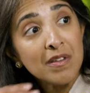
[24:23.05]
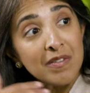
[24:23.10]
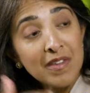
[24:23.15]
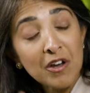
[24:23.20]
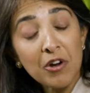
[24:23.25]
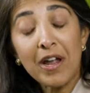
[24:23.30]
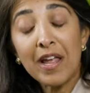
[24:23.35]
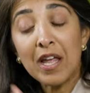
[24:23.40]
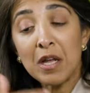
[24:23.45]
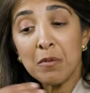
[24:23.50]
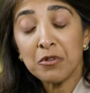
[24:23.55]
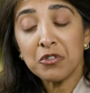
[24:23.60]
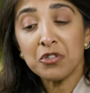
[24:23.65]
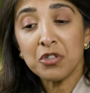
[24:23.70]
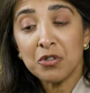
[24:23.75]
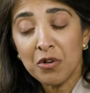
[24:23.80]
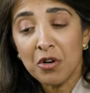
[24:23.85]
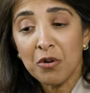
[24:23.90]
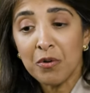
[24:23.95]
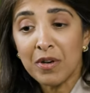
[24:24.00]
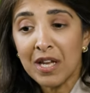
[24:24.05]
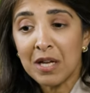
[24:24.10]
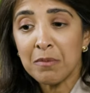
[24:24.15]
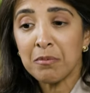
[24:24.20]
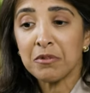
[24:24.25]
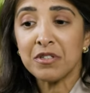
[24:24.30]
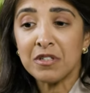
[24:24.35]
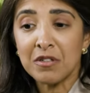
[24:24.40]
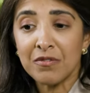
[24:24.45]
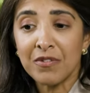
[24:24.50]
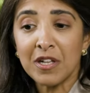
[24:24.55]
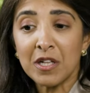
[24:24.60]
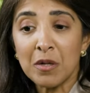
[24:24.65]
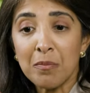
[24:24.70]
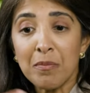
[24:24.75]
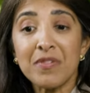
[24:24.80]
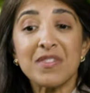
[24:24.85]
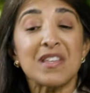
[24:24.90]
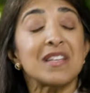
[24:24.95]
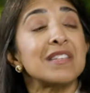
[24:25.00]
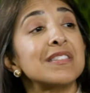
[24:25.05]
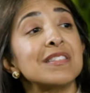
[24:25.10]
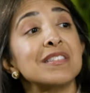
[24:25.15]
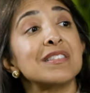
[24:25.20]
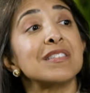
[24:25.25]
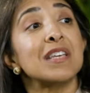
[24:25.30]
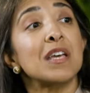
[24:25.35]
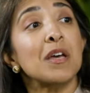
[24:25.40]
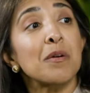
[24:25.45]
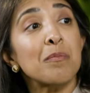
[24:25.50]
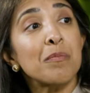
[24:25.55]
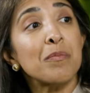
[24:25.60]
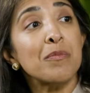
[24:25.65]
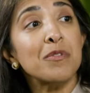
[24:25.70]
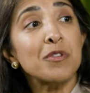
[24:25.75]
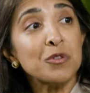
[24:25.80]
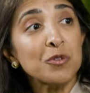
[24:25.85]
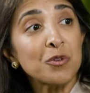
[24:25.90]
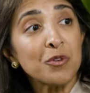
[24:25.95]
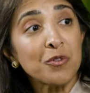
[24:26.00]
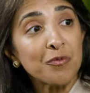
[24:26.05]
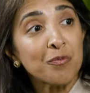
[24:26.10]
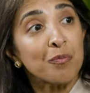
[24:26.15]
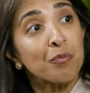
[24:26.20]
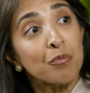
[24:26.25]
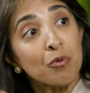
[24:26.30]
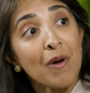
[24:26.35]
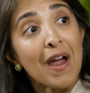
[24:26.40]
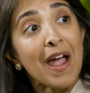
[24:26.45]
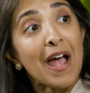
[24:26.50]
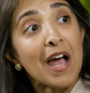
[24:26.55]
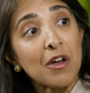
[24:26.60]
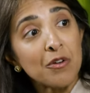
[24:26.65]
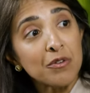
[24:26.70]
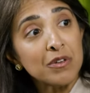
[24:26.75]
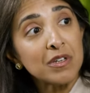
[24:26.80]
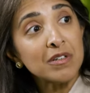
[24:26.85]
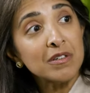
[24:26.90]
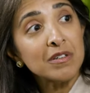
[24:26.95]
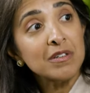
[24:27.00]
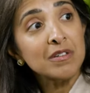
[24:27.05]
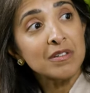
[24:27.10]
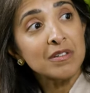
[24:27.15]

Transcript: They're able to grow and able to develop, but they skip the sort of brown